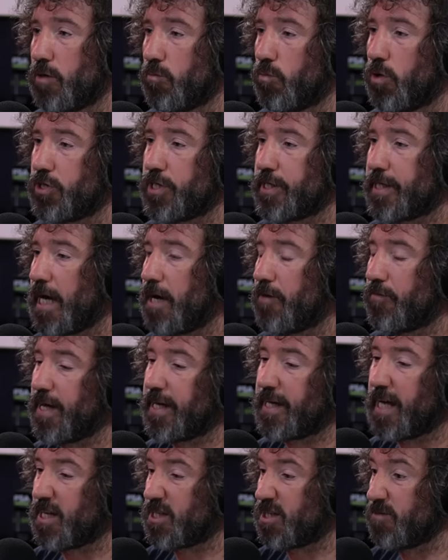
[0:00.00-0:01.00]
And what do you get? They
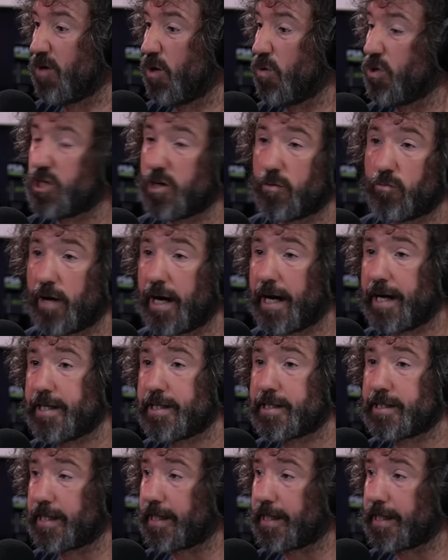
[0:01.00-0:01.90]
get some ownership rights.